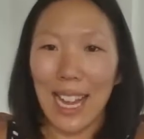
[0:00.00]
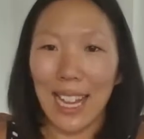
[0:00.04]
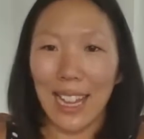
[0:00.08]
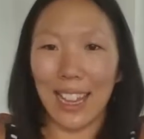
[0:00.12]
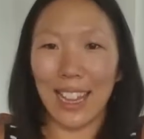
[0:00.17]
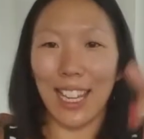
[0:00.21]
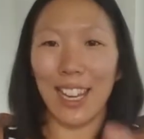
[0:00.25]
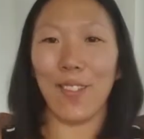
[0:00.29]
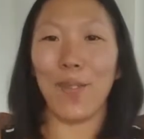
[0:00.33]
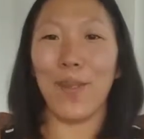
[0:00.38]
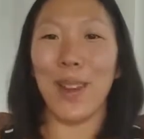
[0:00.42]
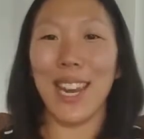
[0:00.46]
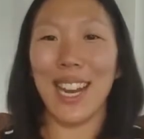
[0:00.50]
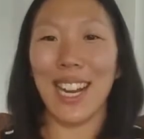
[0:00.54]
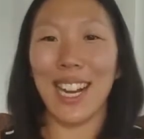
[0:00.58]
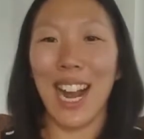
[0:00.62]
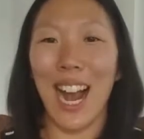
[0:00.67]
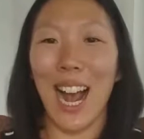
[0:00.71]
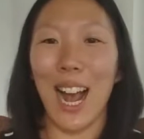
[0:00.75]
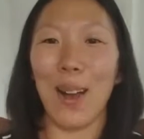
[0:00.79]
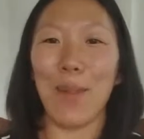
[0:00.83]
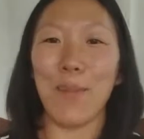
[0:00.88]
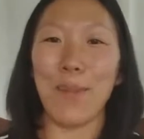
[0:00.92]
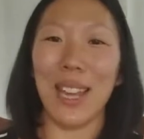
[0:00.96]
leave me a
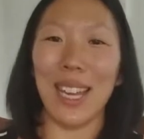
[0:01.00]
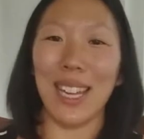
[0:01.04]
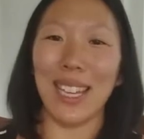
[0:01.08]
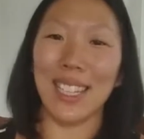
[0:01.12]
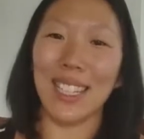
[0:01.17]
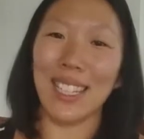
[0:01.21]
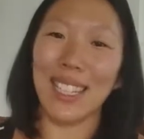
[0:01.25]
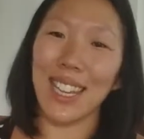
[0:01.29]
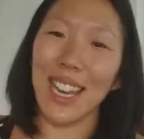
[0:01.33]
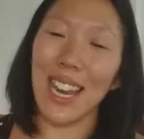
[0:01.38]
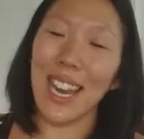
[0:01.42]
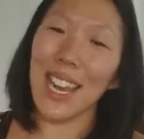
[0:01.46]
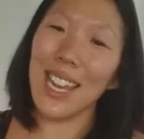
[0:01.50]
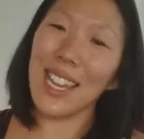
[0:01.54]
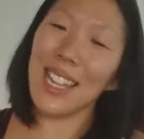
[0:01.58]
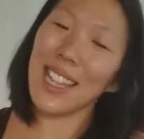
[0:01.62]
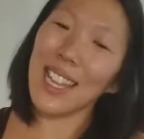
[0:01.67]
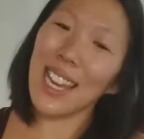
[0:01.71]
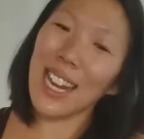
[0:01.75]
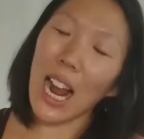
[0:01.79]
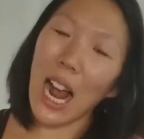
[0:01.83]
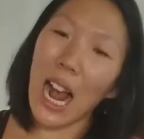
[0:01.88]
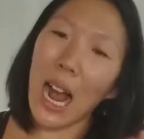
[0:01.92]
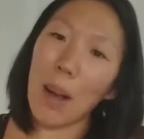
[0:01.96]
comment in
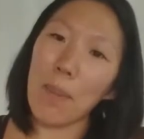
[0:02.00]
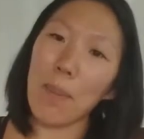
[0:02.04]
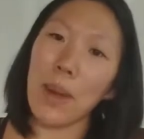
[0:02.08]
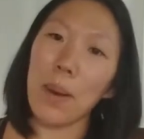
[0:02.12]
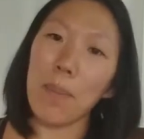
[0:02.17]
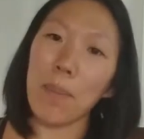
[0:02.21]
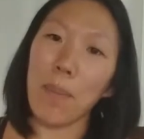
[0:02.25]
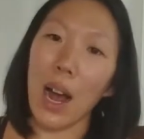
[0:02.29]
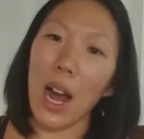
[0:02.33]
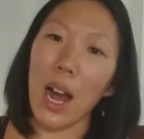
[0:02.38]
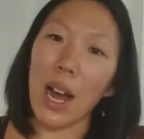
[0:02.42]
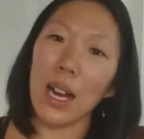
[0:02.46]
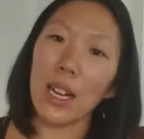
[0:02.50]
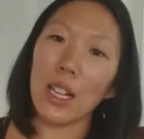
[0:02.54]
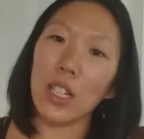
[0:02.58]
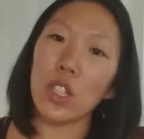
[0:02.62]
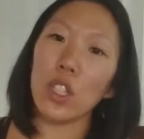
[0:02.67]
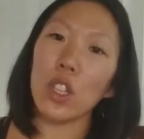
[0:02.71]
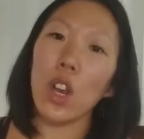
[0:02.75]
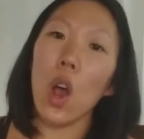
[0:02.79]
the comment box,